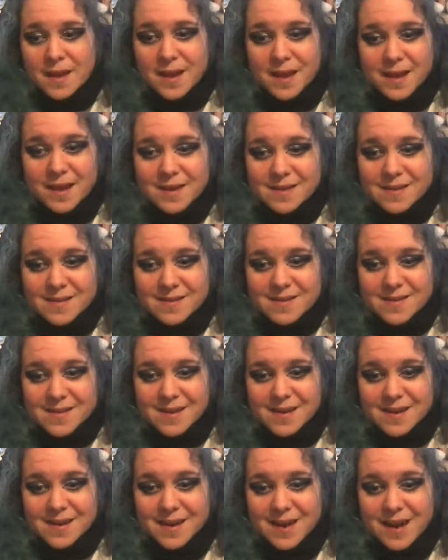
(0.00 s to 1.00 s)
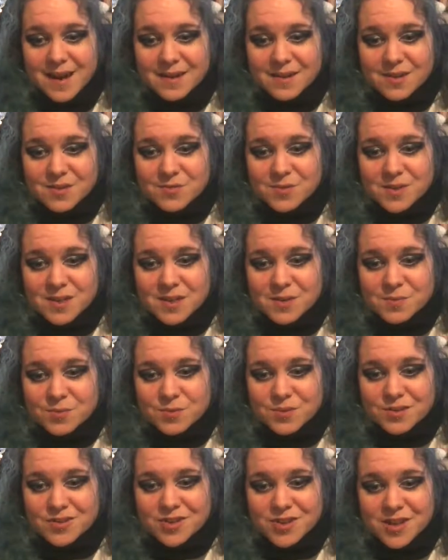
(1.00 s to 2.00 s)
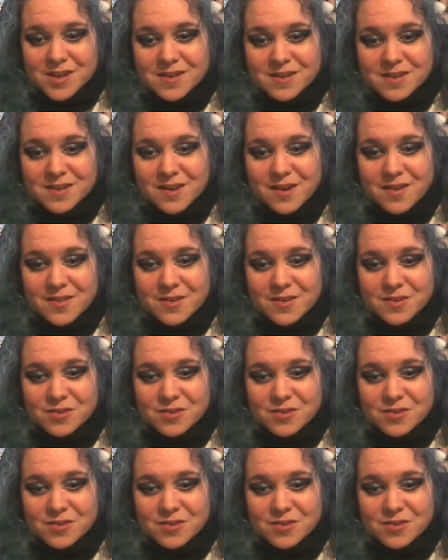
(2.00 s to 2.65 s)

And I really appreciated, like,